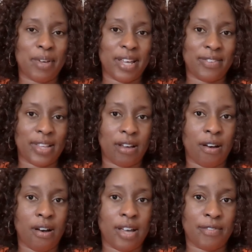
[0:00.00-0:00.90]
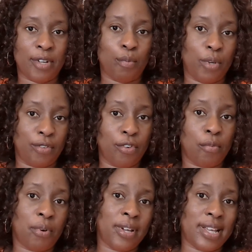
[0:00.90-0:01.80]
If your
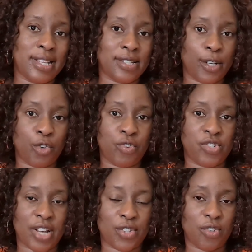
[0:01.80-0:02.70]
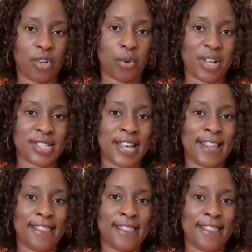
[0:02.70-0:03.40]
employer is going to reject your request,